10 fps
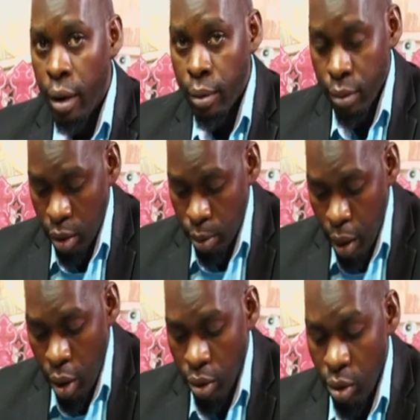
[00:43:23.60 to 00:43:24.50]

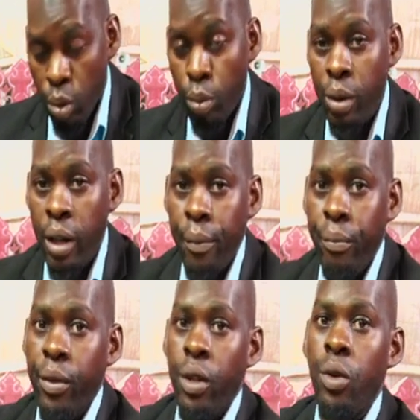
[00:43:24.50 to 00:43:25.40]
spouse to be,
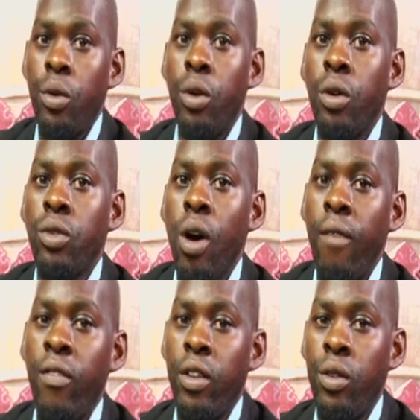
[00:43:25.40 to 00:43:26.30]
you also
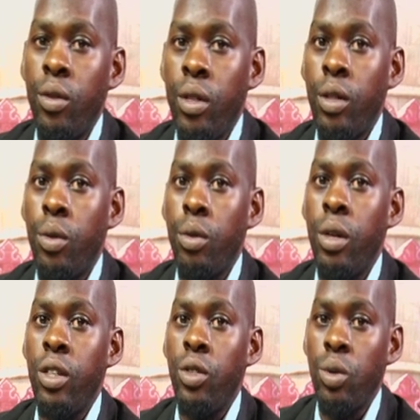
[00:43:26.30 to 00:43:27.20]
have a duty to
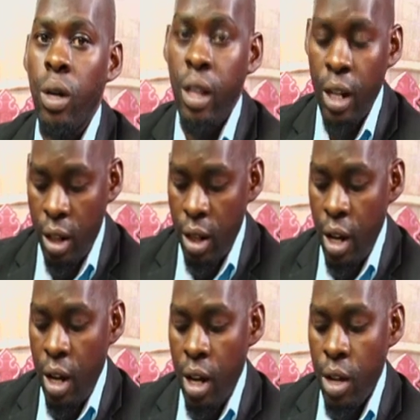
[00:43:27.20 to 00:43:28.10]
ensure that
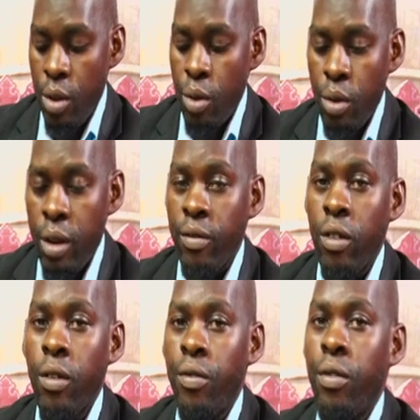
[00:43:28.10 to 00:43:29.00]
you
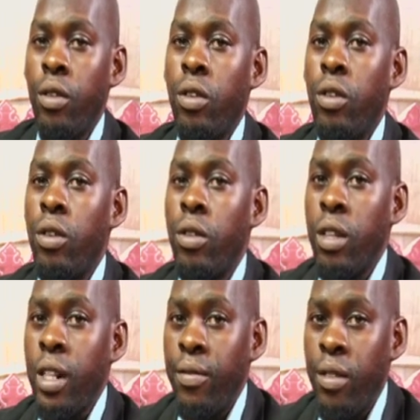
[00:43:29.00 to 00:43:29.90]
involve all
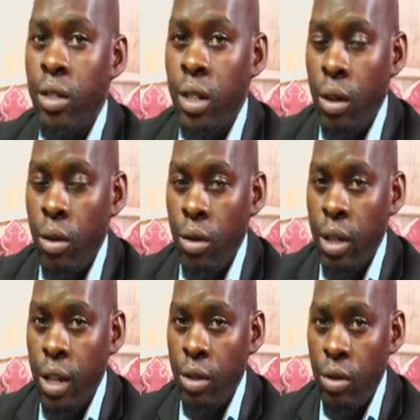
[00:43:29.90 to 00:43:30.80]
the different
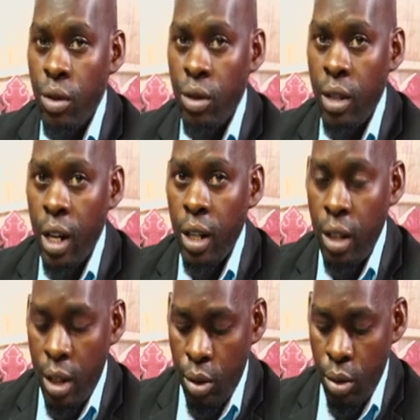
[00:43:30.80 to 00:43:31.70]
stakeholders on your side
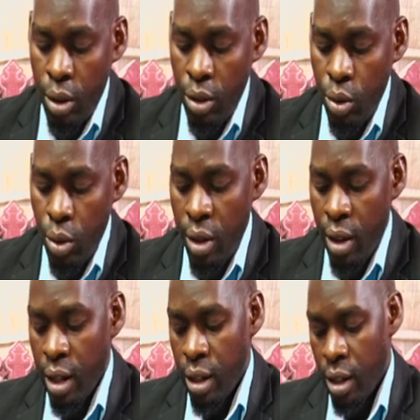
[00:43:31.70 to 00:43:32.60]
to ensure
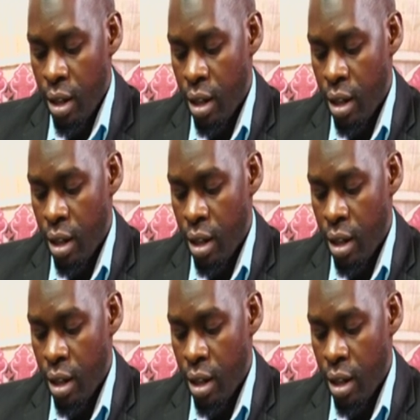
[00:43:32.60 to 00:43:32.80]
that